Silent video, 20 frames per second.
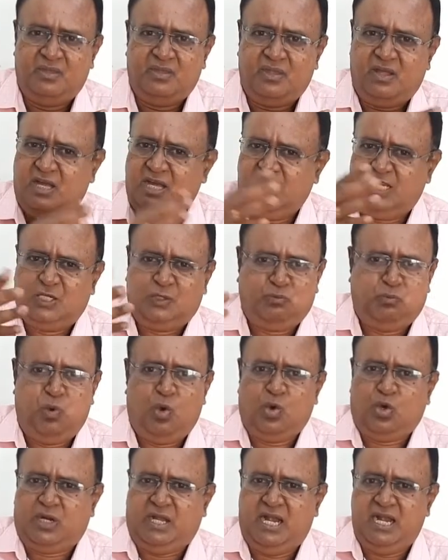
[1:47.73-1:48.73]
or
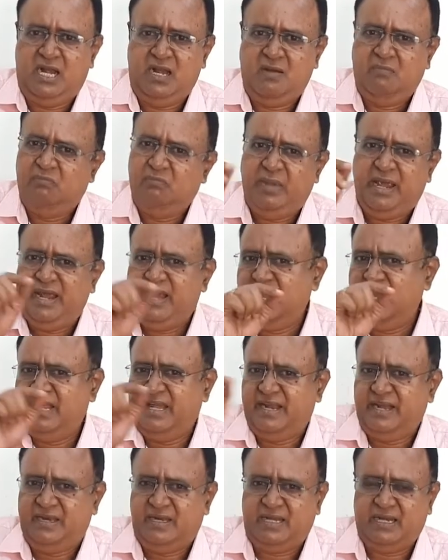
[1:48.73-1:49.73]
spoken, mainly
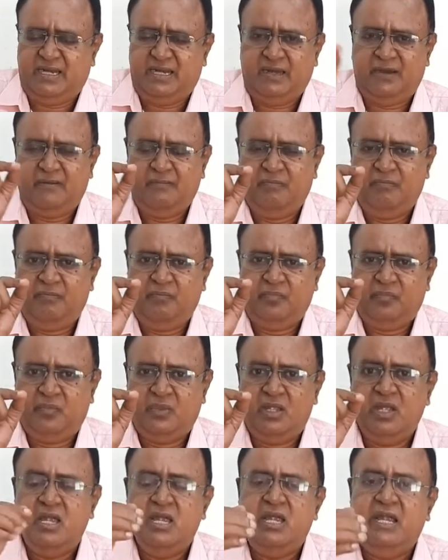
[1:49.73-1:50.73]
written,
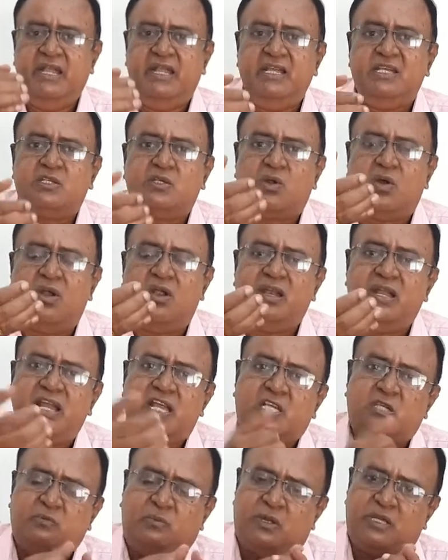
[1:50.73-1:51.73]
it is called
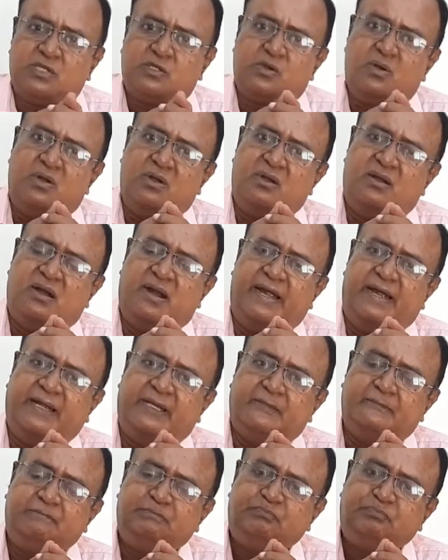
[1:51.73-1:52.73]
express contract.